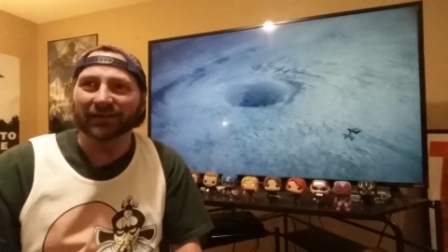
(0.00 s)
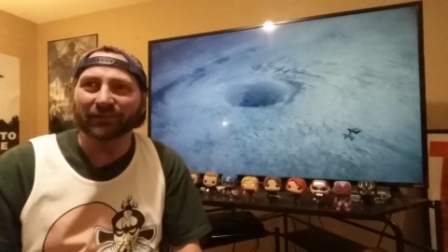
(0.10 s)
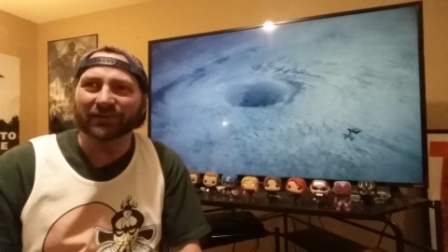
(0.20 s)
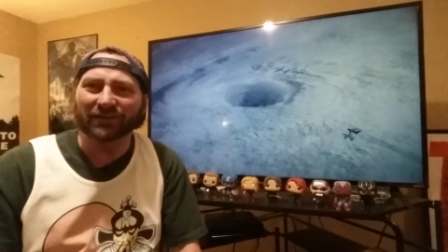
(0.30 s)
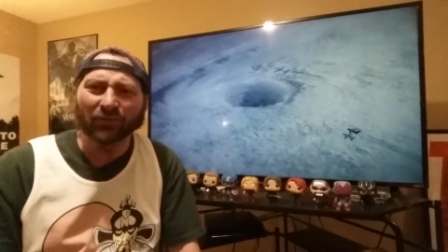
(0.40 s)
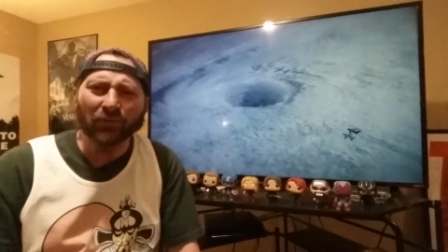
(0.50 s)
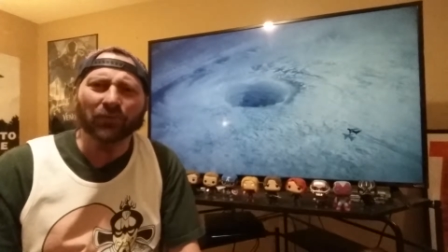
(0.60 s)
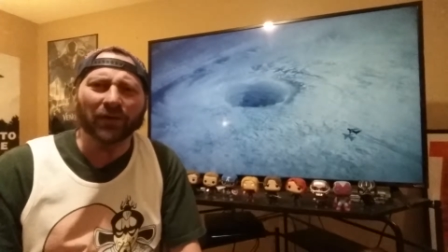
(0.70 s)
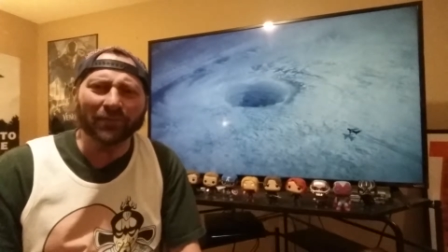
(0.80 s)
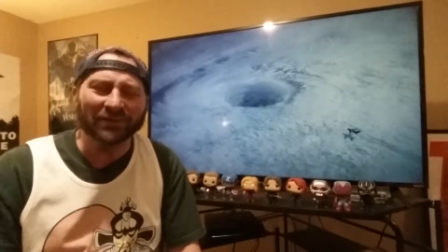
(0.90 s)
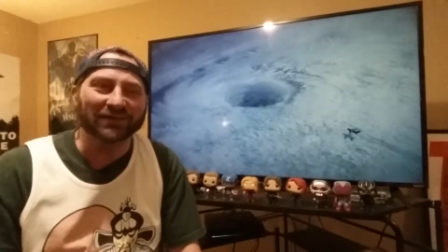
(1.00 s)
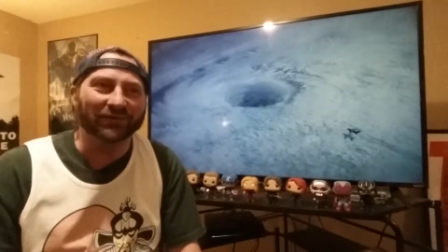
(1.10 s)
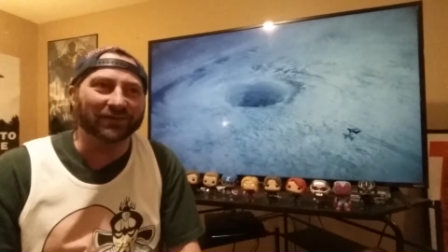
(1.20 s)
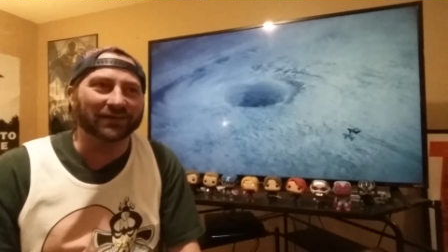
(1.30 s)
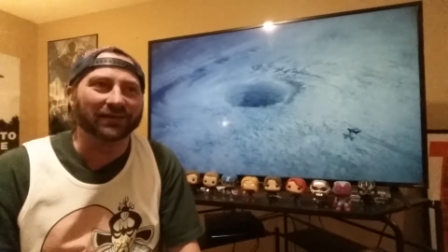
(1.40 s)
because um, the whole
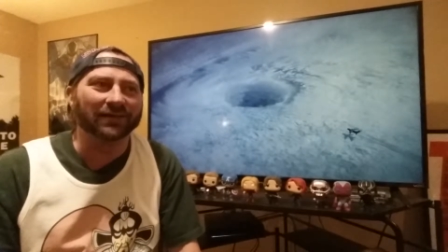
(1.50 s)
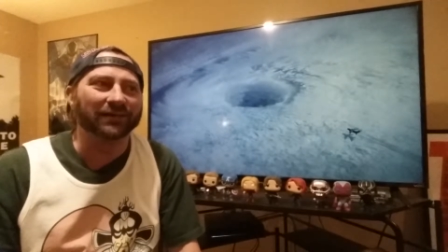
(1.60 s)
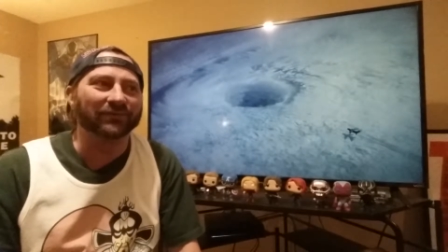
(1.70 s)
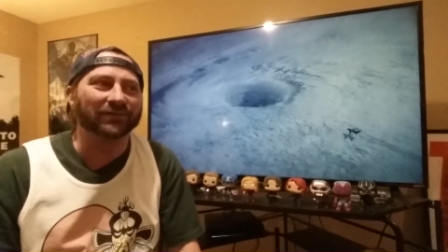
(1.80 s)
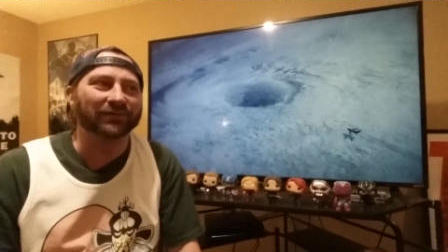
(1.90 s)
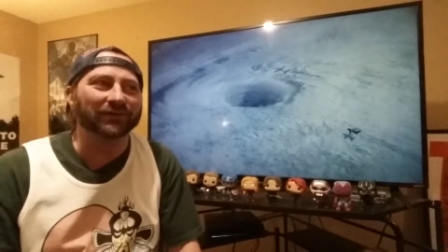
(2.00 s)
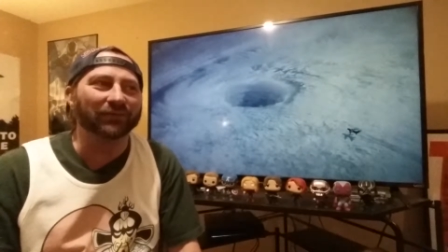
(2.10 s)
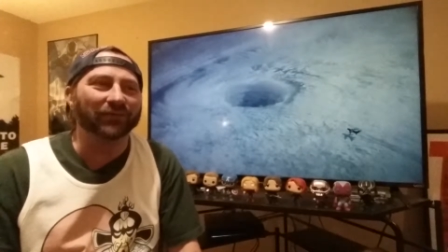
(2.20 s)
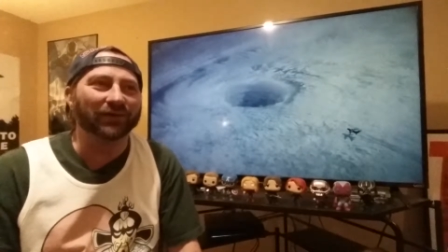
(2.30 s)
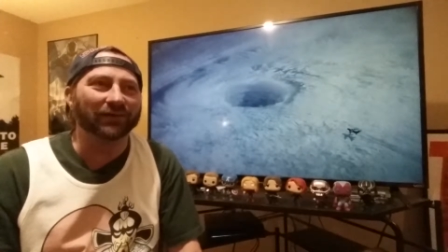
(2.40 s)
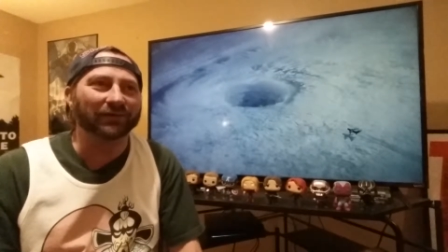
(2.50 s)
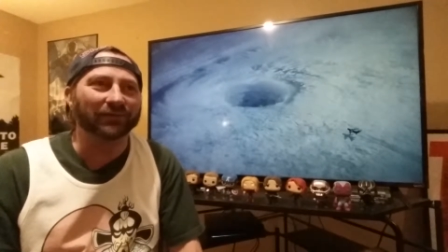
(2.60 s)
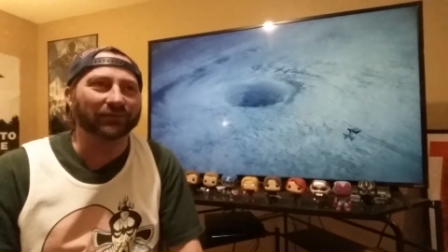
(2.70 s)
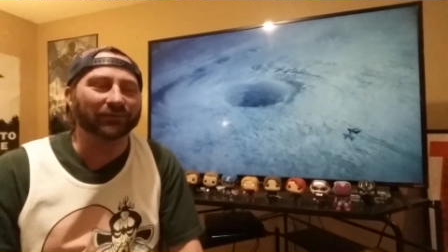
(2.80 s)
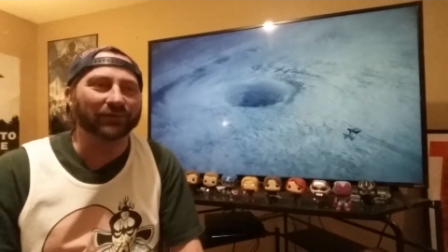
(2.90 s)
episode is kind of dealing with
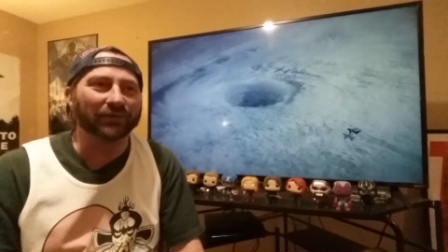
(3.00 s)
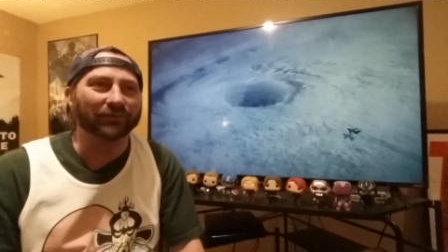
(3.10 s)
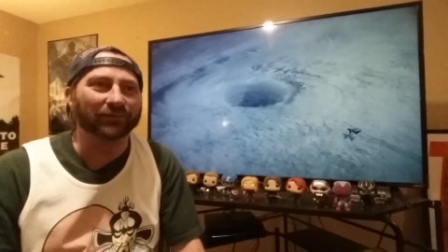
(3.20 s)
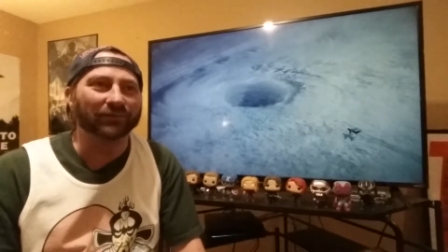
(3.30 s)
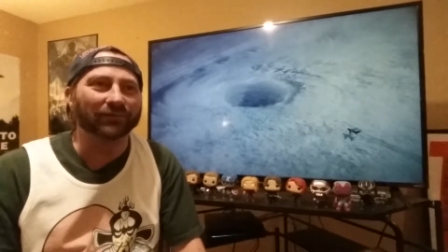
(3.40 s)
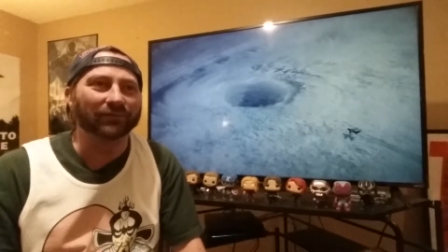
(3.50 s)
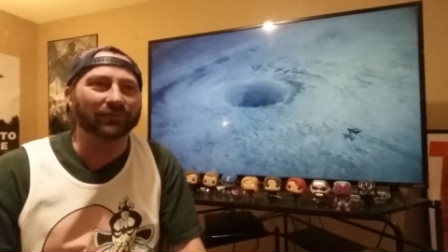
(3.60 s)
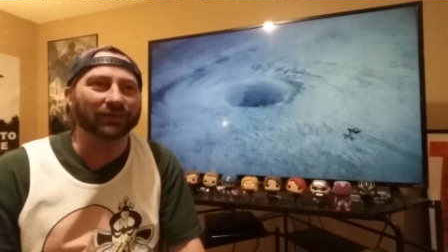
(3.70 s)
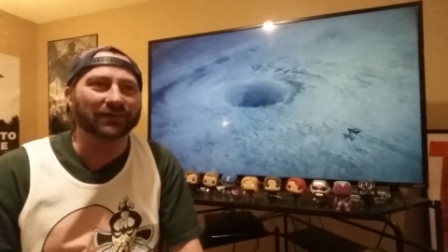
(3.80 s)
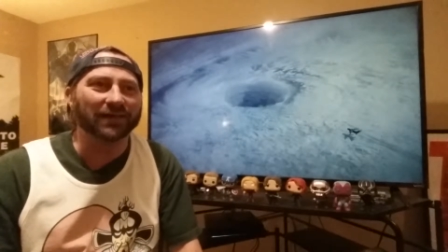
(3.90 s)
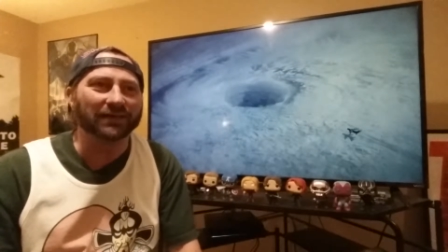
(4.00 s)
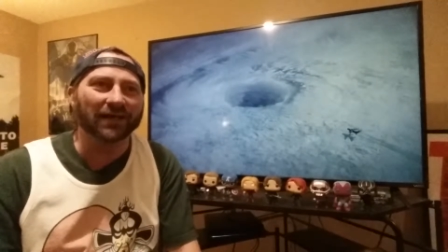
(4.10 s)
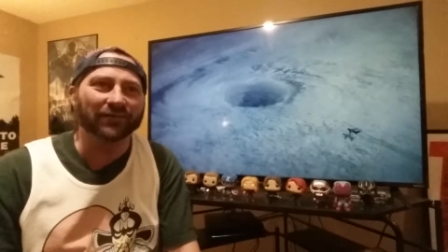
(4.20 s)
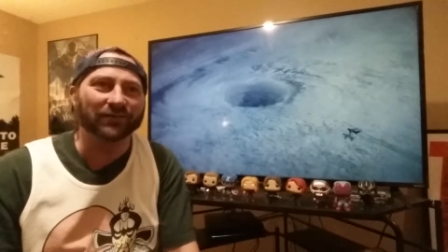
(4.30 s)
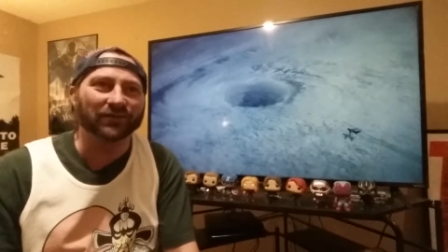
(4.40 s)
uh, well the
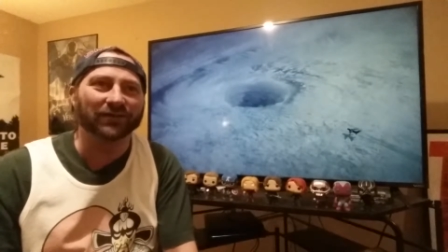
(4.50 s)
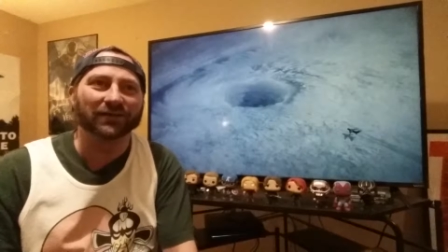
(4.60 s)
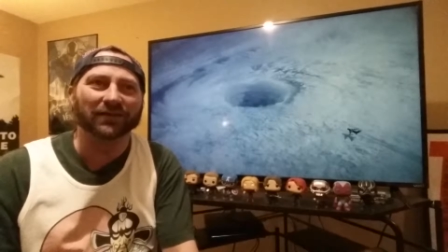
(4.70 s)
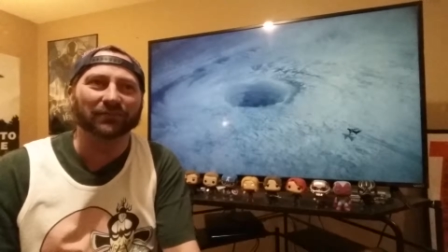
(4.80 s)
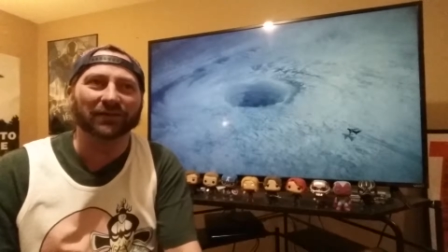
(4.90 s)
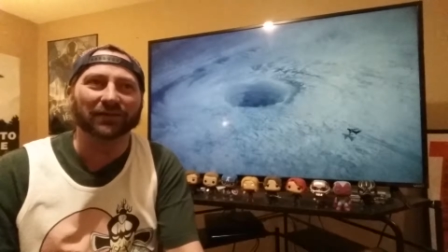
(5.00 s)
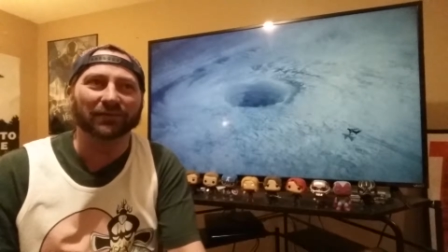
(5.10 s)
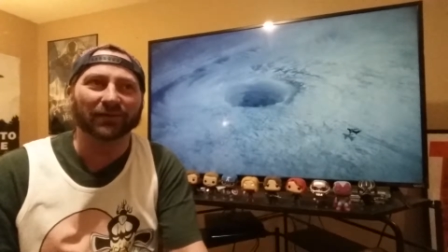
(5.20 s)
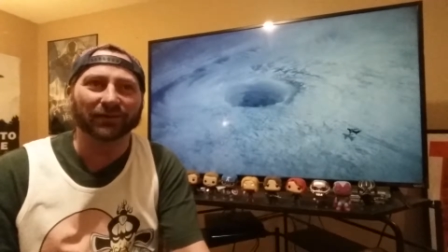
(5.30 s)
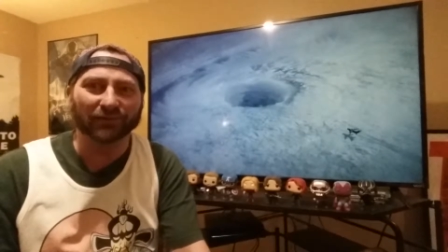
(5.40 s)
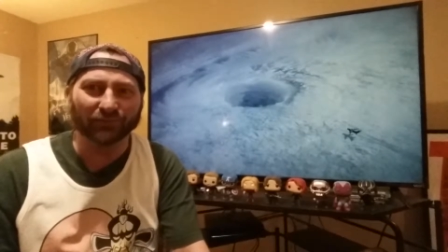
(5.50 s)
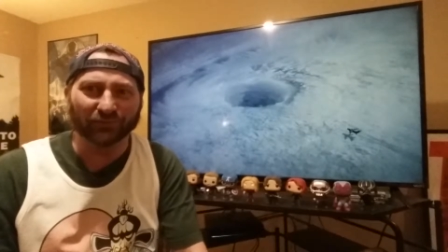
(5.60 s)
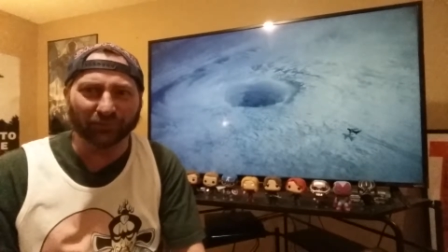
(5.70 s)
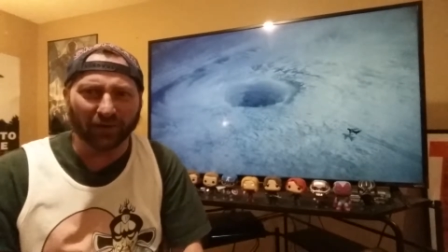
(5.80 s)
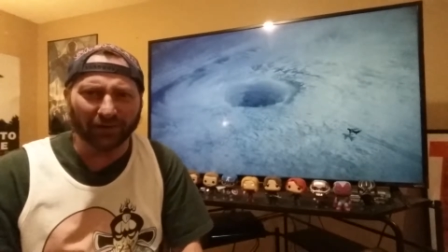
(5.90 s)
technology that can be uh,
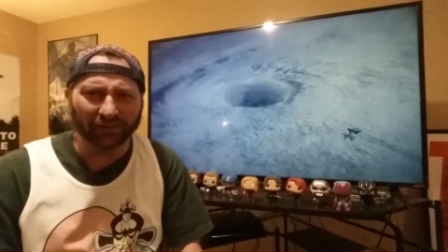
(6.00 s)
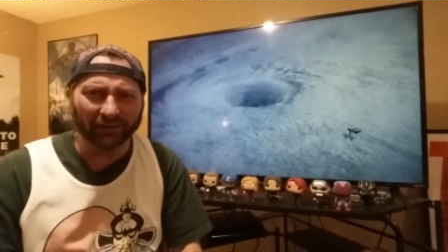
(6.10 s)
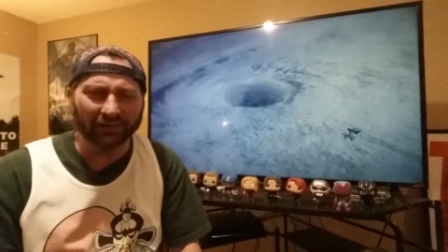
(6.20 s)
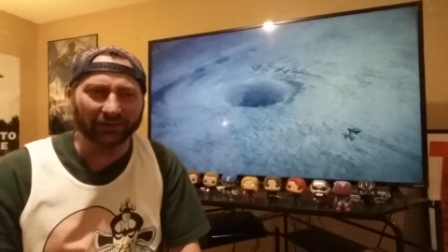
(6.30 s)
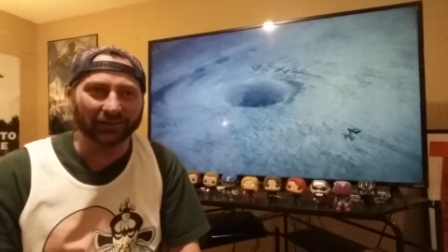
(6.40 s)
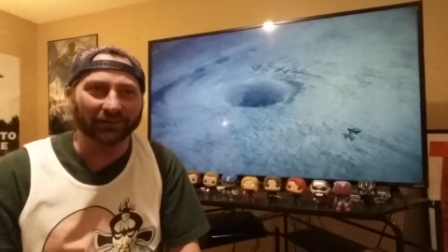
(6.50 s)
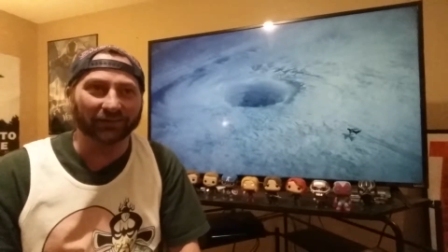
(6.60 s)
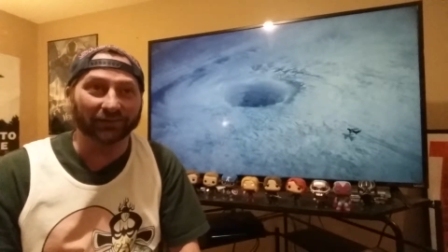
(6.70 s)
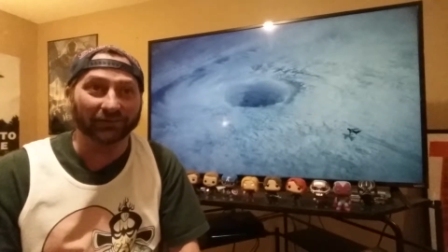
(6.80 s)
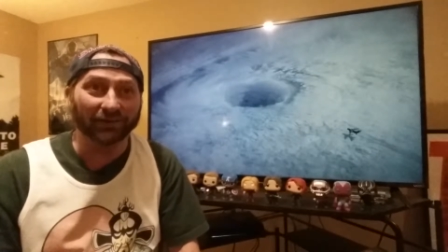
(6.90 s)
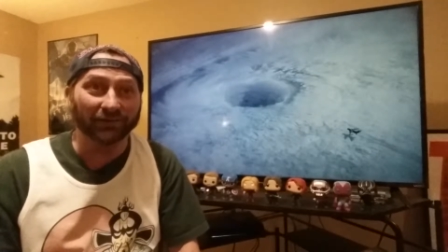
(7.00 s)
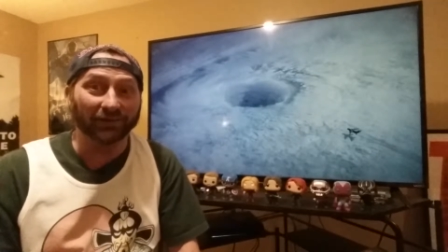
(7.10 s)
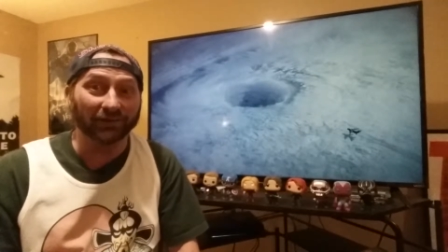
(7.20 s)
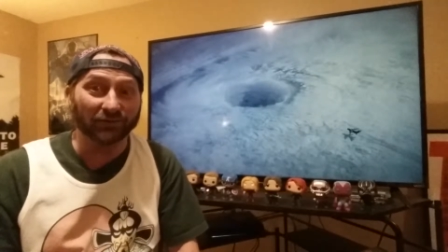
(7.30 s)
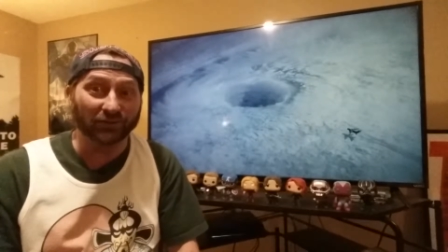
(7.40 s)
used wrong in the
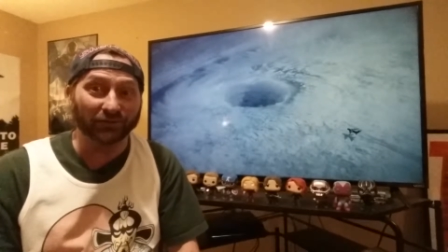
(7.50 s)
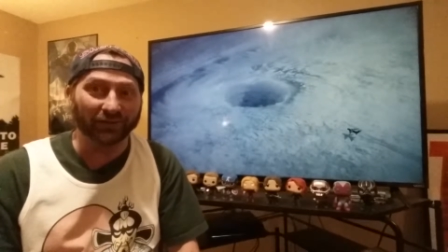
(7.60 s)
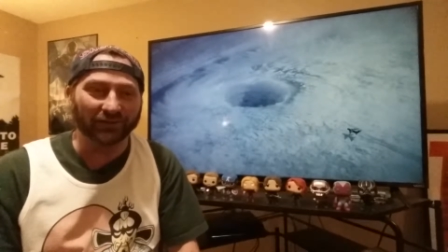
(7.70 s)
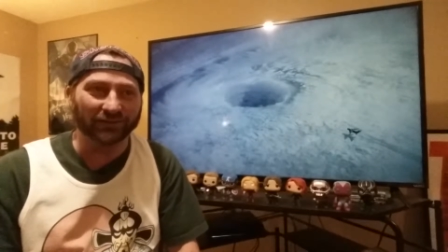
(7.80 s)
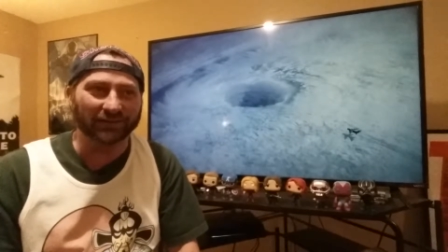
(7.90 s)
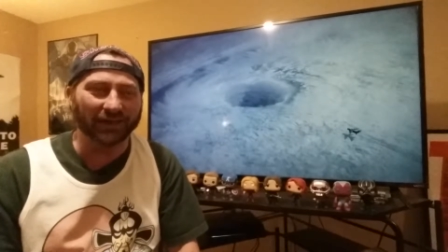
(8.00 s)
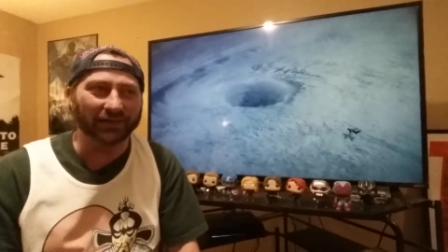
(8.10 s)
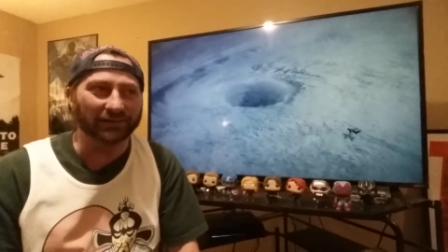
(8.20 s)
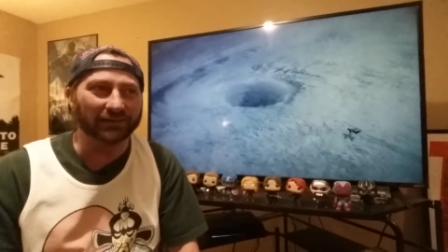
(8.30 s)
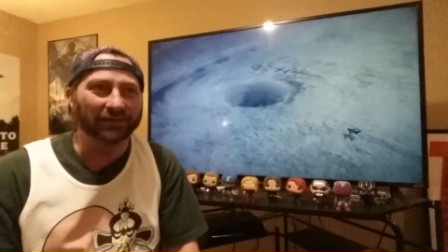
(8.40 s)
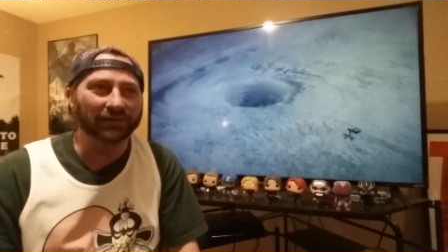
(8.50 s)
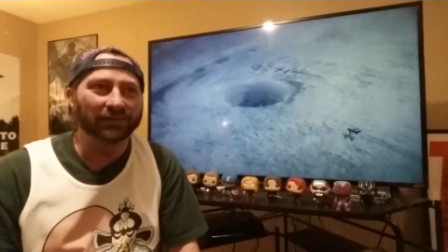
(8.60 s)
young shield agents' hands.